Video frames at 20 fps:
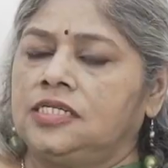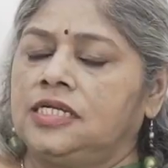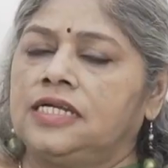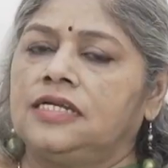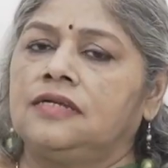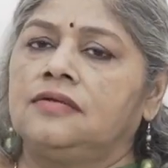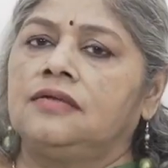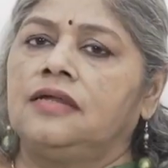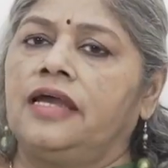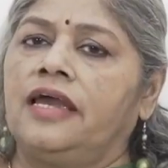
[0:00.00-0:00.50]

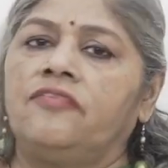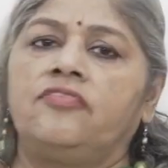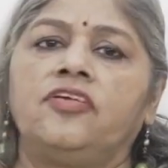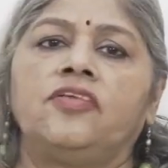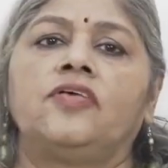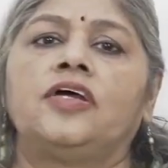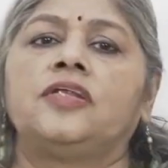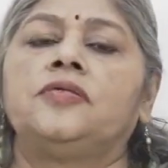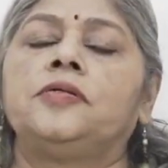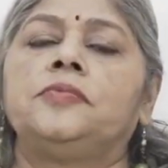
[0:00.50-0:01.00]
and
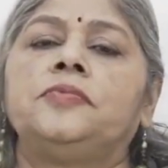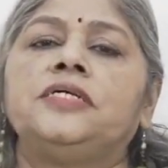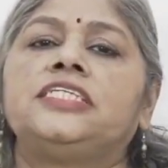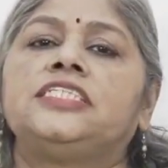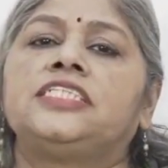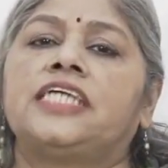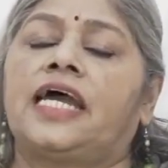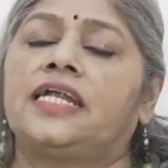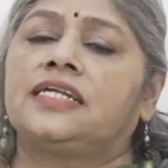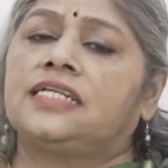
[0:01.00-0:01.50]
everyone will be
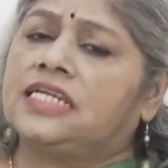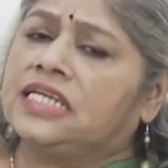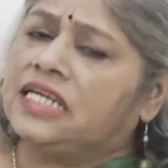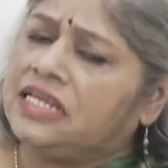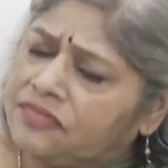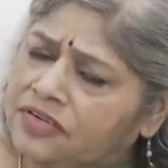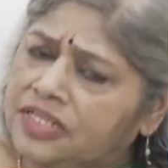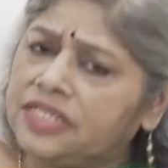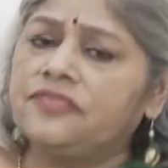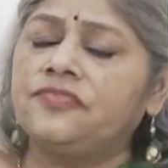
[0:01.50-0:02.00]
chatting,
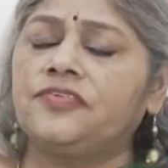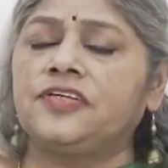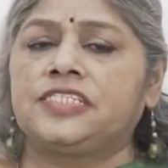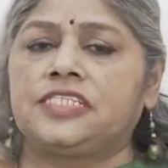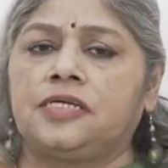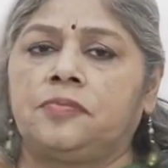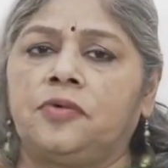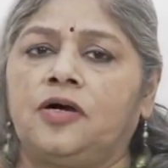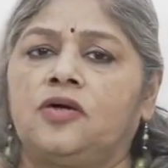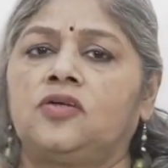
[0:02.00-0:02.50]
even if it's
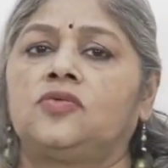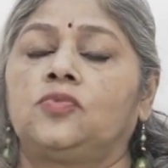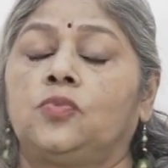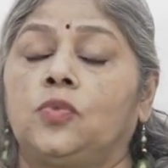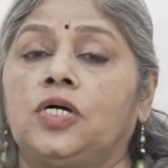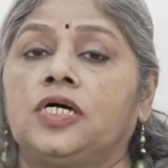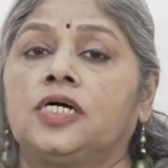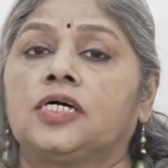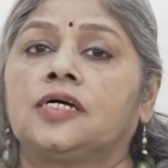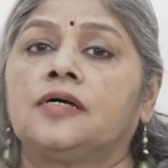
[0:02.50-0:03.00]
about
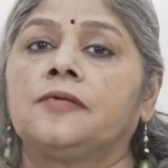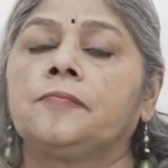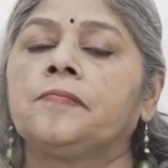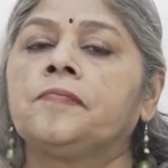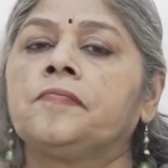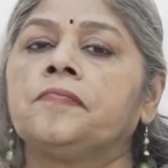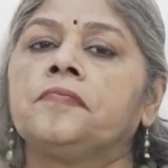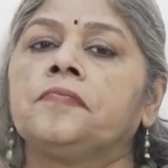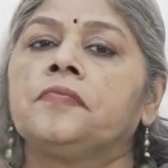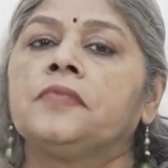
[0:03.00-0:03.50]
work.
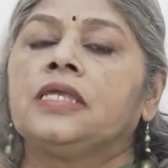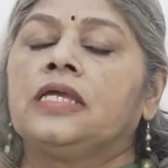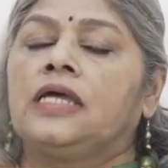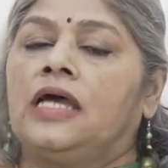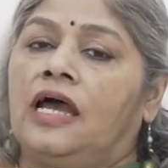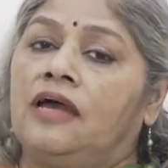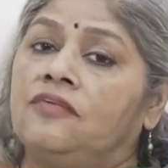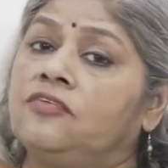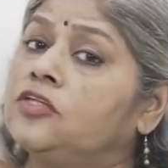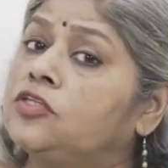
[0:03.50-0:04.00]

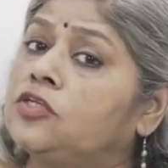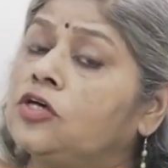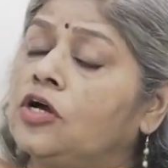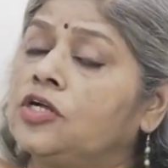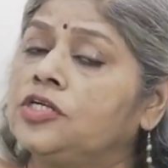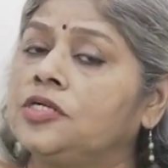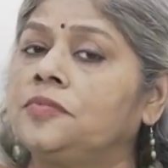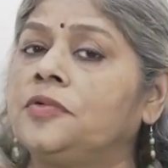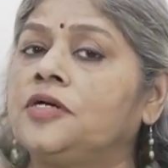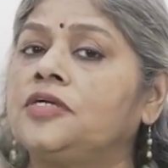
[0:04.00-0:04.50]
Have you
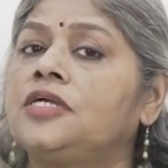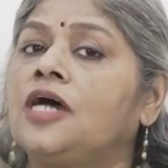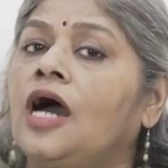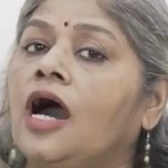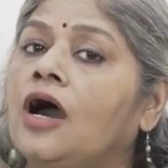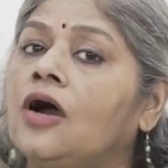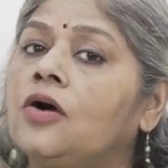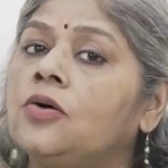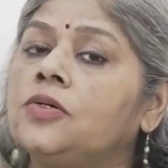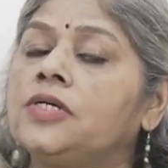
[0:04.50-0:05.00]
thought about
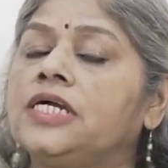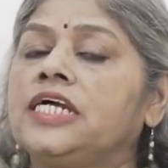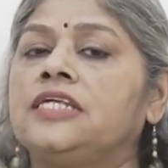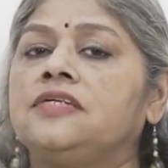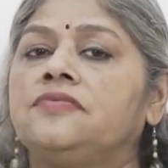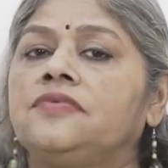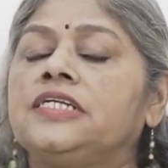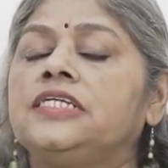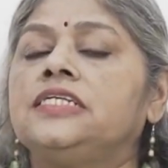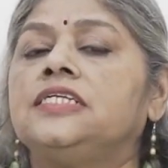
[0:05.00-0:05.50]
how it
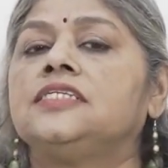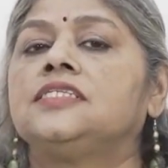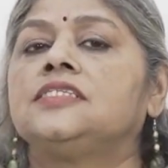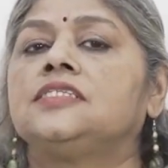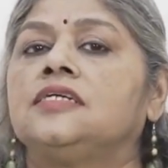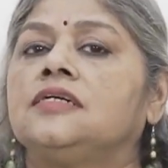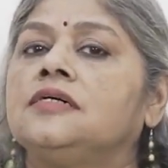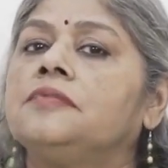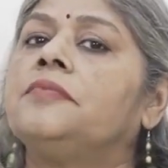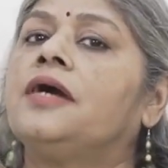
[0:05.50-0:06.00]
will
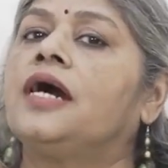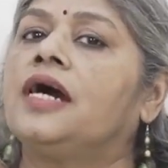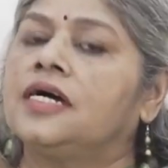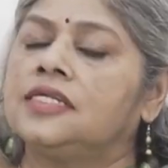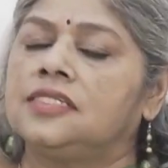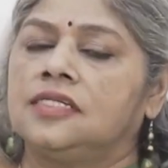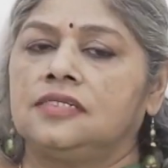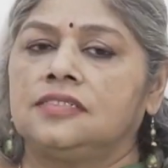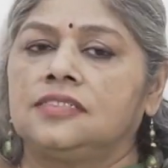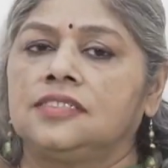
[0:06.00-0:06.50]
disturb
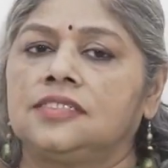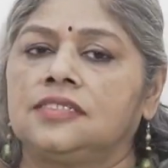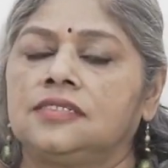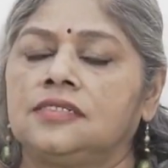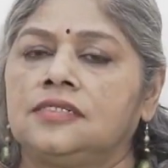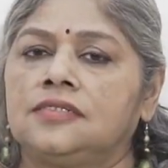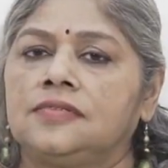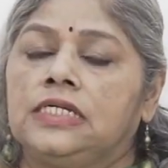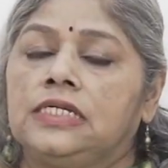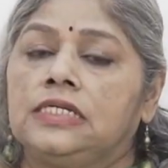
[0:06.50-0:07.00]
others?
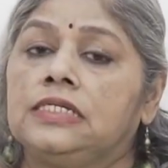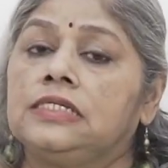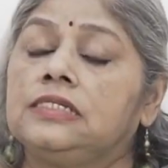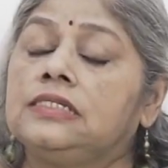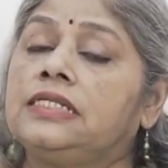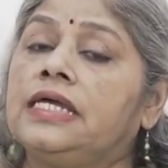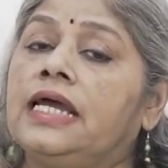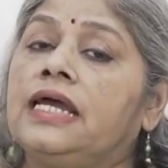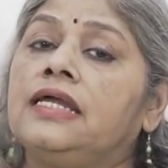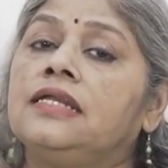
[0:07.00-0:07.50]

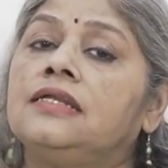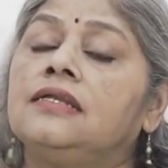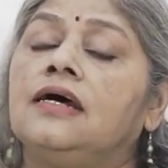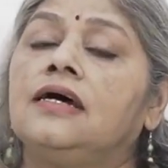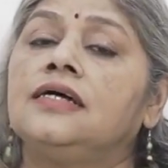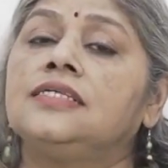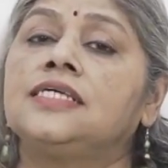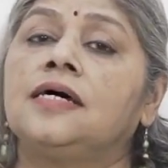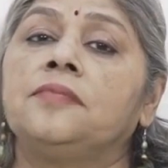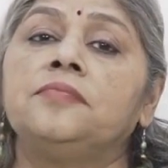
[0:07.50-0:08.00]
Then
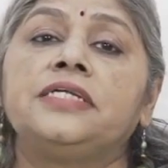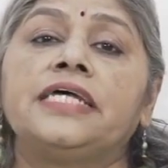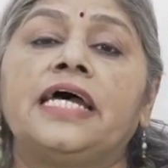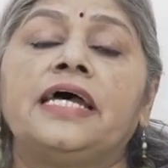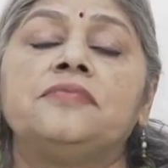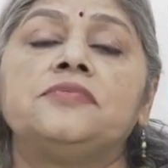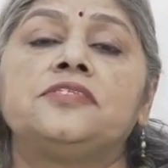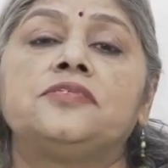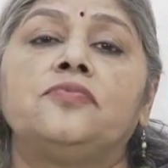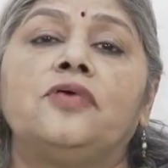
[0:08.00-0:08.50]

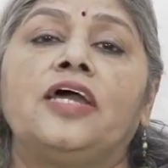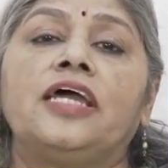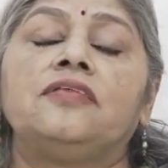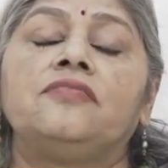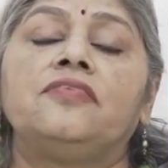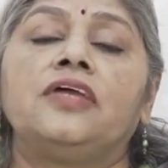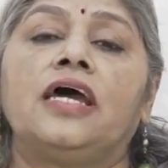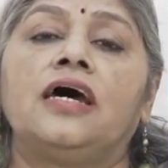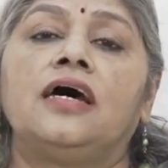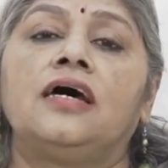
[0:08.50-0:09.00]
sometimes when
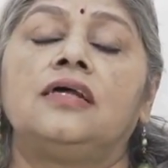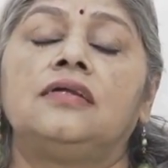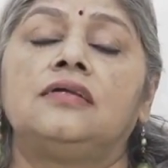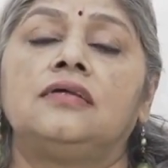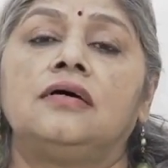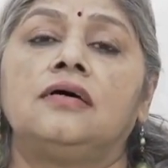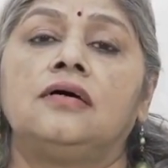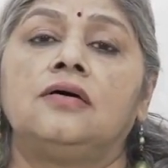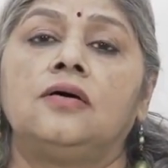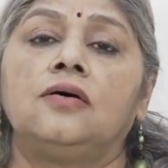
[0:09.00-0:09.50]
we are
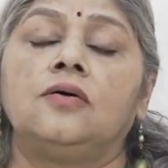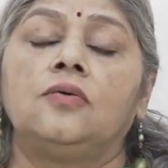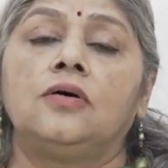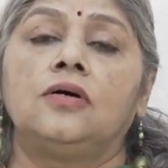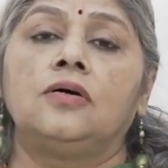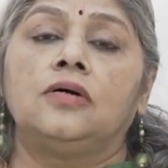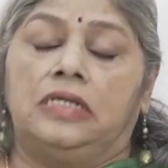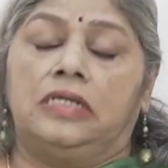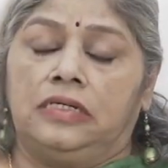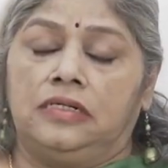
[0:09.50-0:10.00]

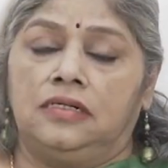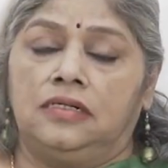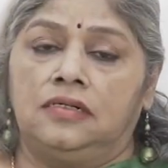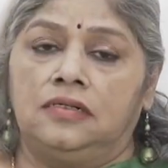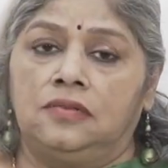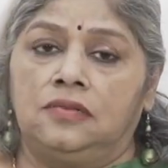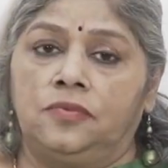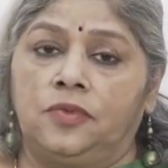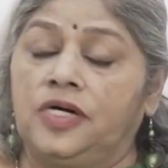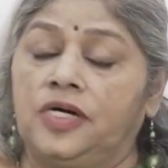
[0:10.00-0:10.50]

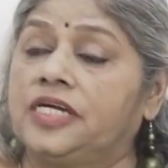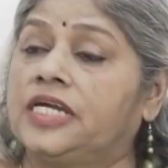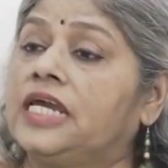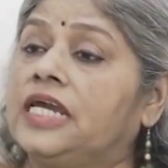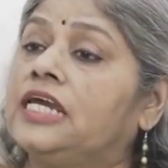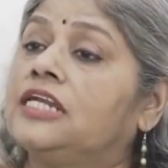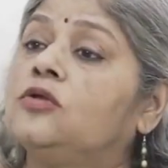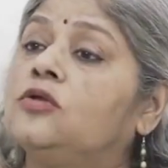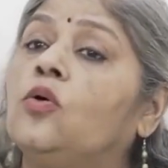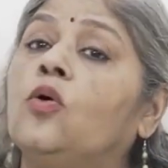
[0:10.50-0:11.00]

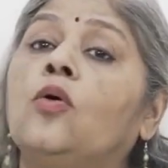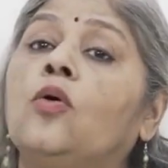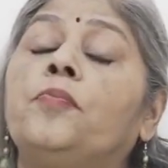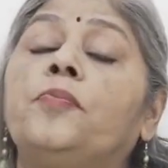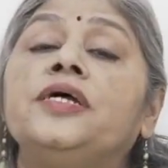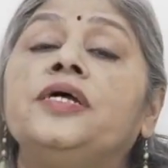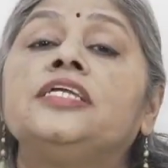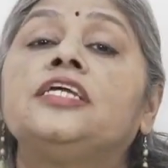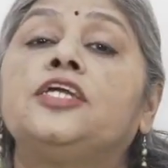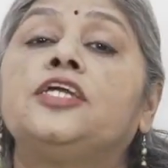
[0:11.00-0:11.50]
working in open